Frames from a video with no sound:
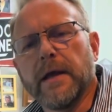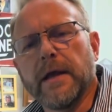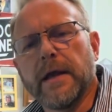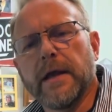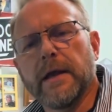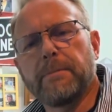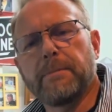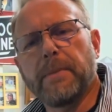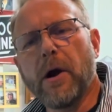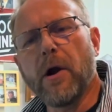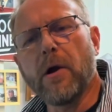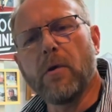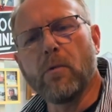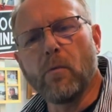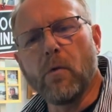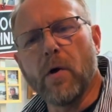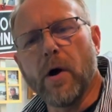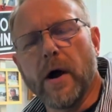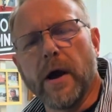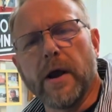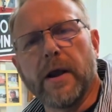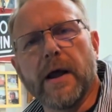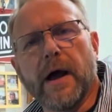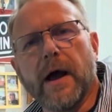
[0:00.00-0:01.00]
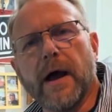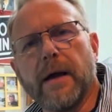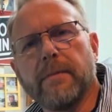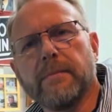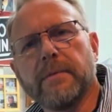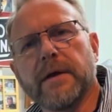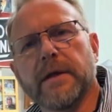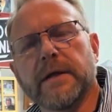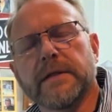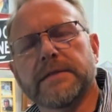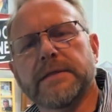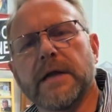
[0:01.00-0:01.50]
In part one, I'm
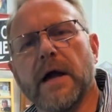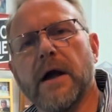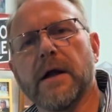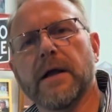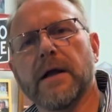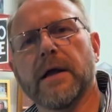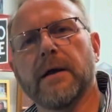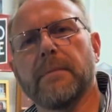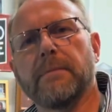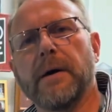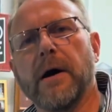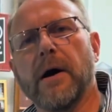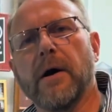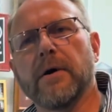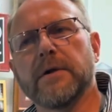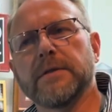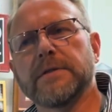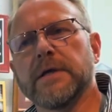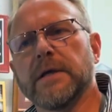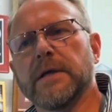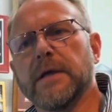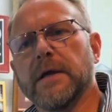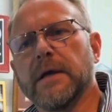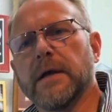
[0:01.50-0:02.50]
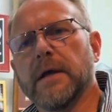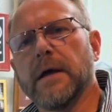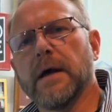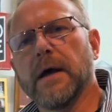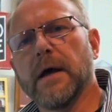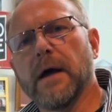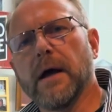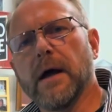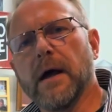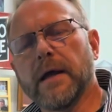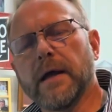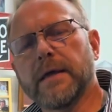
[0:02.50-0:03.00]
going to talk about
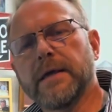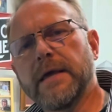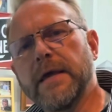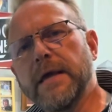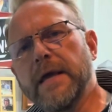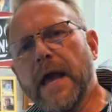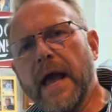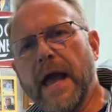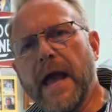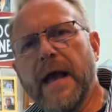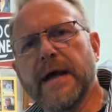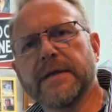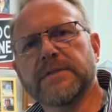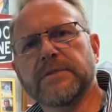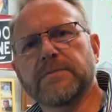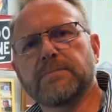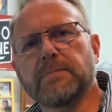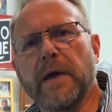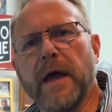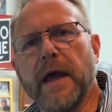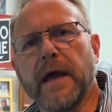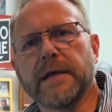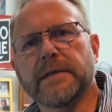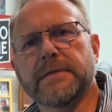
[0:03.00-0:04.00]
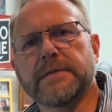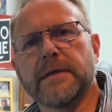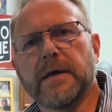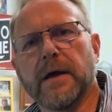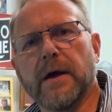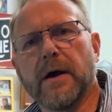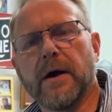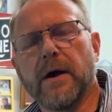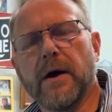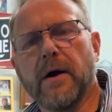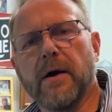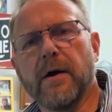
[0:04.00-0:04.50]
a key aspect
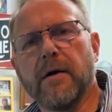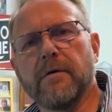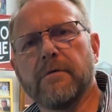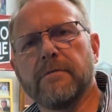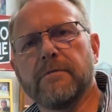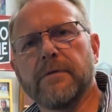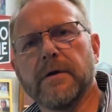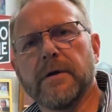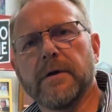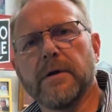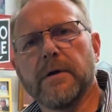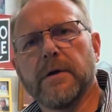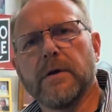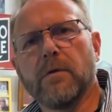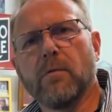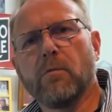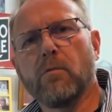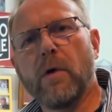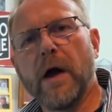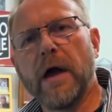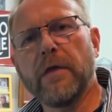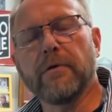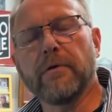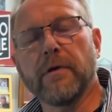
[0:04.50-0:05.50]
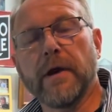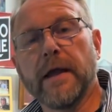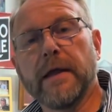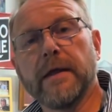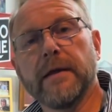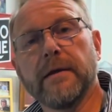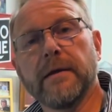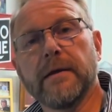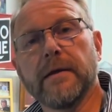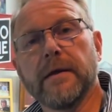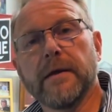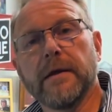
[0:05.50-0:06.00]
of
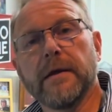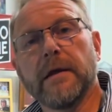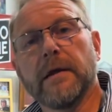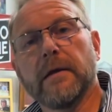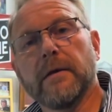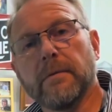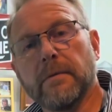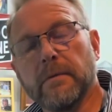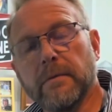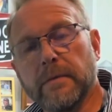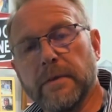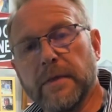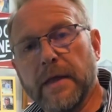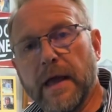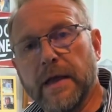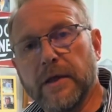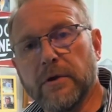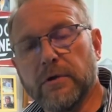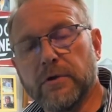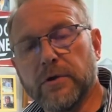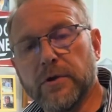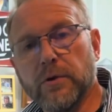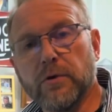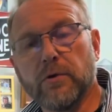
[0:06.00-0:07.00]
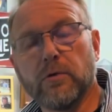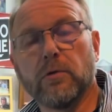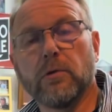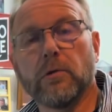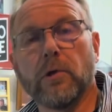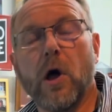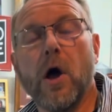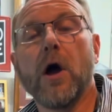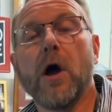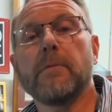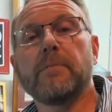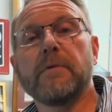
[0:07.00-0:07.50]
weathering that you do
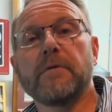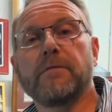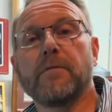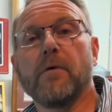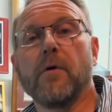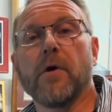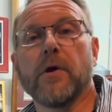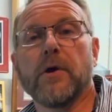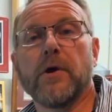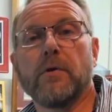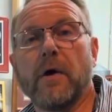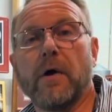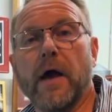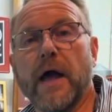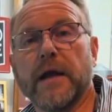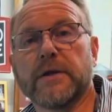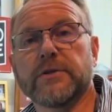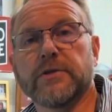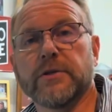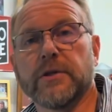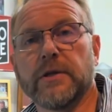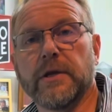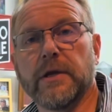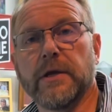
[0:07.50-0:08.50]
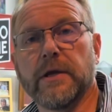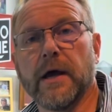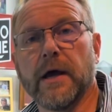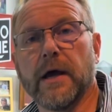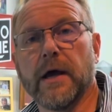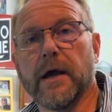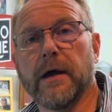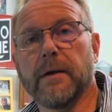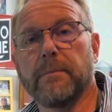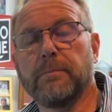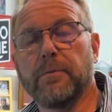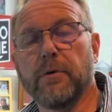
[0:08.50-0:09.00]
long before you actually
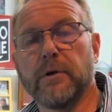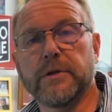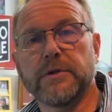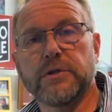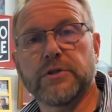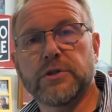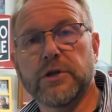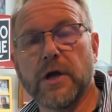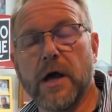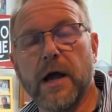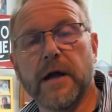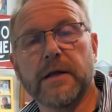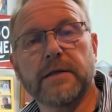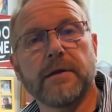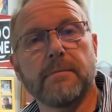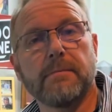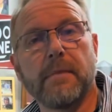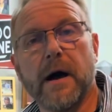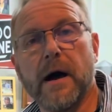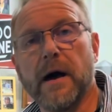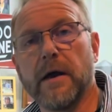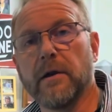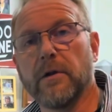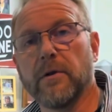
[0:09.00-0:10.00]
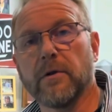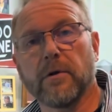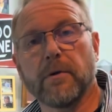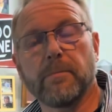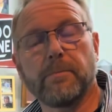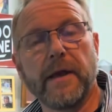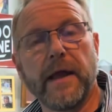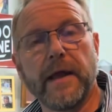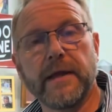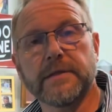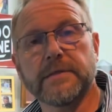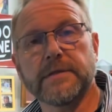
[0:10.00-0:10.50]
put chalk to model or
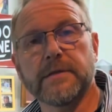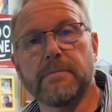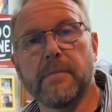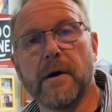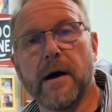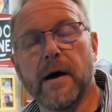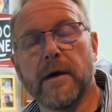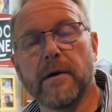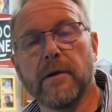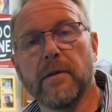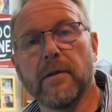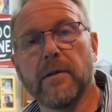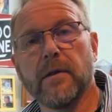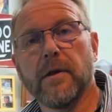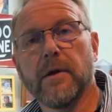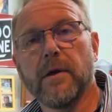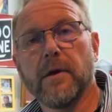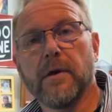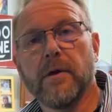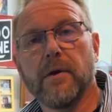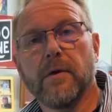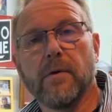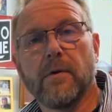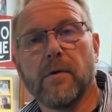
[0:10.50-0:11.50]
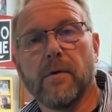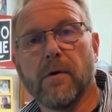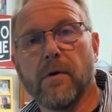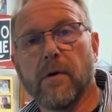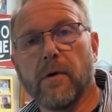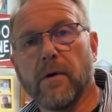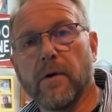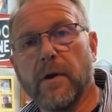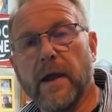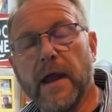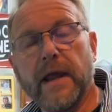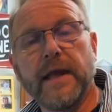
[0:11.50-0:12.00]
paint to model
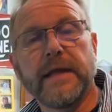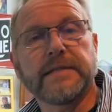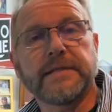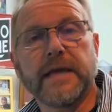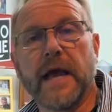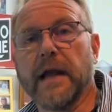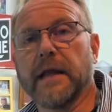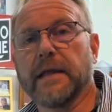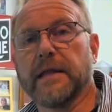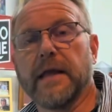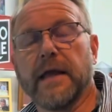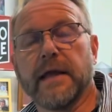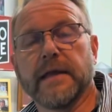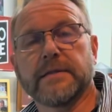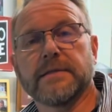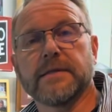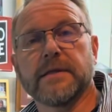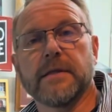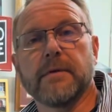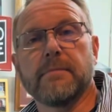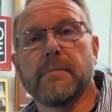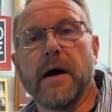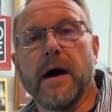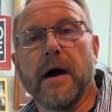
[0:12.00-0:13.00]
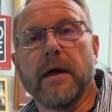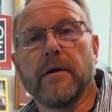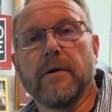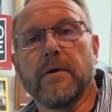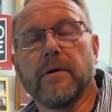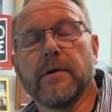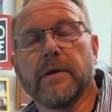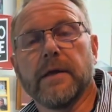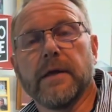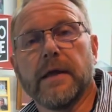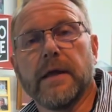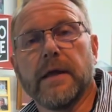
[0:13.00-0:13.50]
or any technique to the model.